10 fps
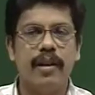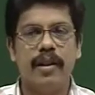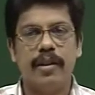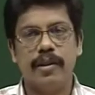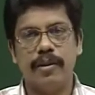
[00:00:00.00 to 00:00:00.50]

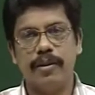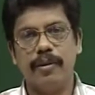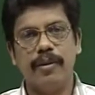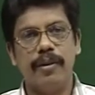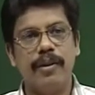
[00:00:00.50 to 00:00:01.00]
So,
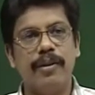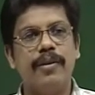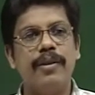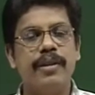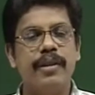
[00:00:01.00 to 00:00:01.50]
you
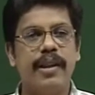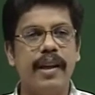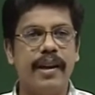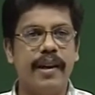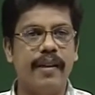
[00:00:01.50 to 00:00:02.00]
could
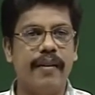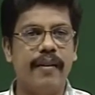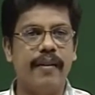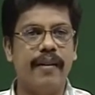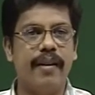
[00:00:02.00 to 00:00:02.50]
see
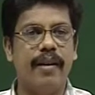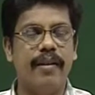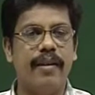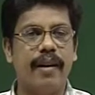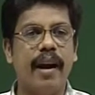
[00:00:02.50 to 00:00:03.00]

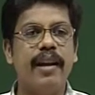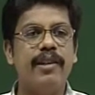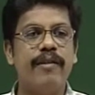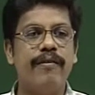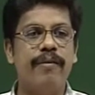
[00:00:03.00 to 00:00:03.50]
the kind
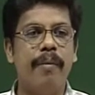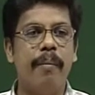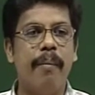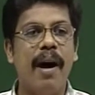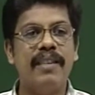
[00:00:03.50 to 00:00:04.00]
of
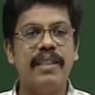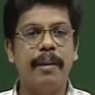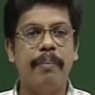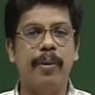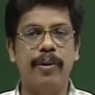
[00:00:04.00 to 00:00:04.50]
mass
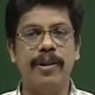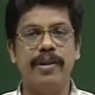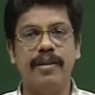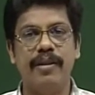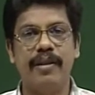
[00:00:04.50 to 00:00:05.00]
support
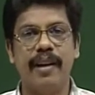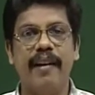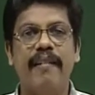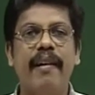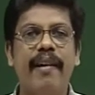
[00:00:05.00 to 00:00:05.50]

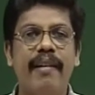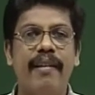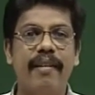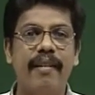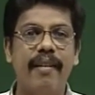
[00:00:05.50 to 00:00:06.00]
Hitler
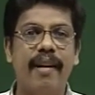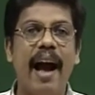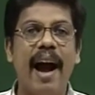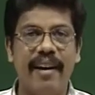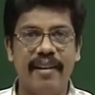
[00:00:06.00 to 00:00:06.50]

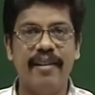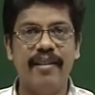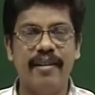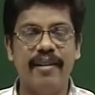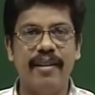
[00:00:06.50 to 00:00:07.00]
had,
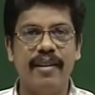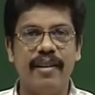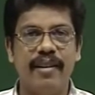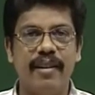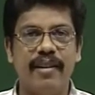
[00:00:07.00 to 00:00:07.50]

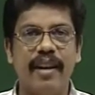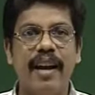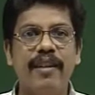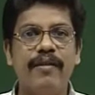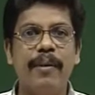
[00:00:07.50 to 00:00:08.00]
the
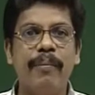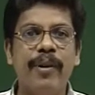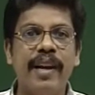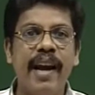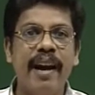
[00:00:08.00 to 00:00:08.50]
kind of support
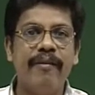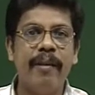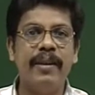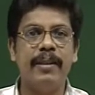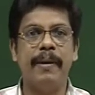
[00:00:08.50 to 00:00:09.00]
he had
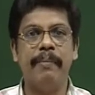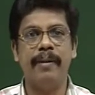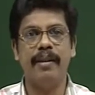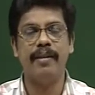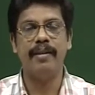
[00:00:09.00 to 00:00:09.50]
from his people.